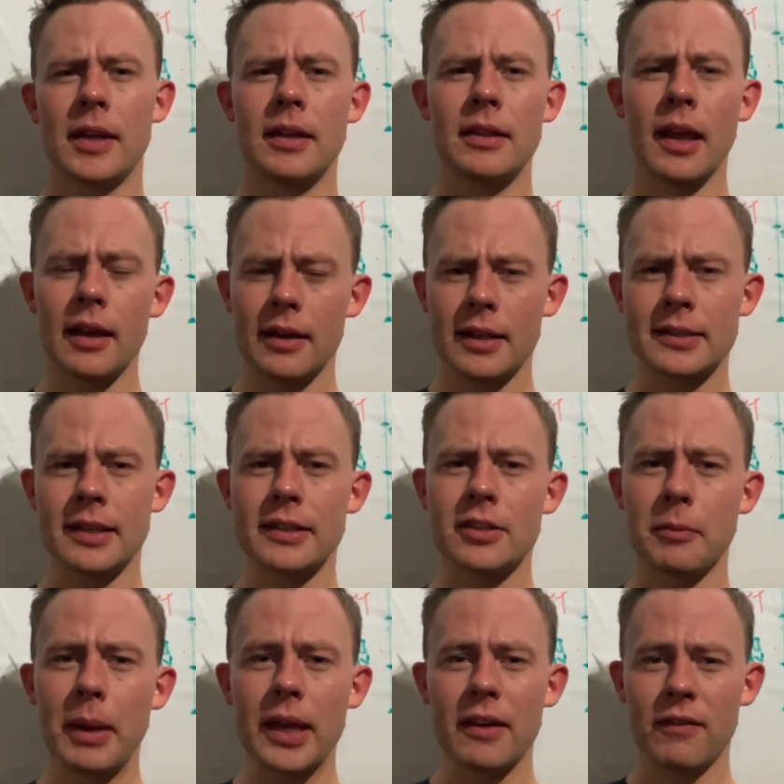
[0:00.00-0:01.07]
Not in the sense of
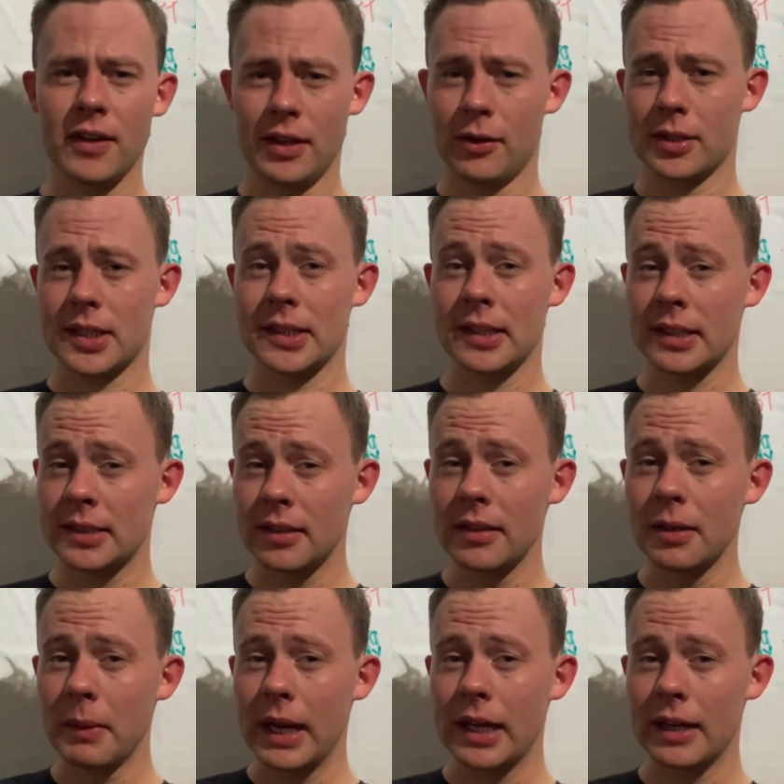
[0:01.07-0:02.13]
making videos, because I still
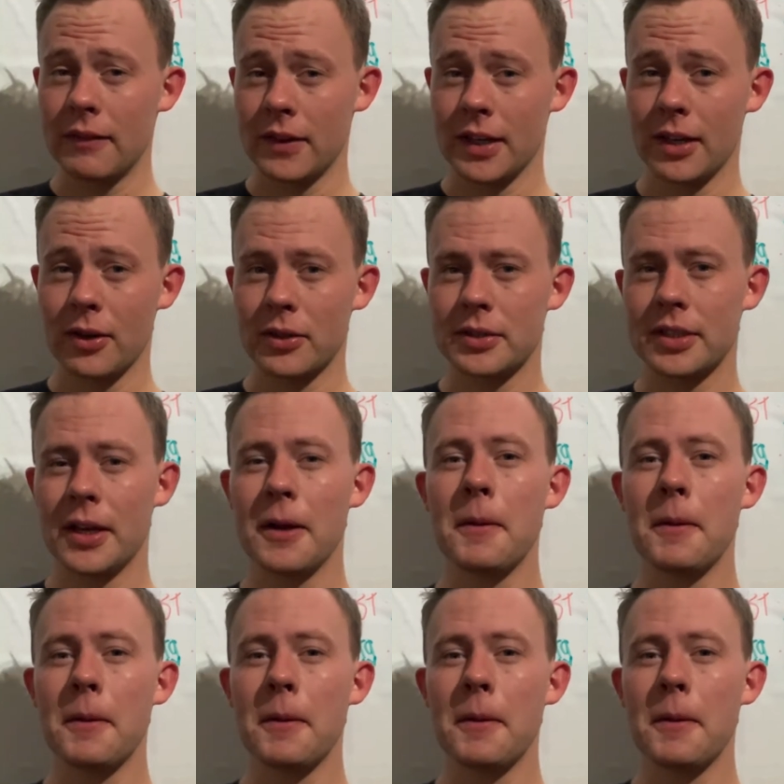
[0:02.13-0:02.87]
didn't make any videos.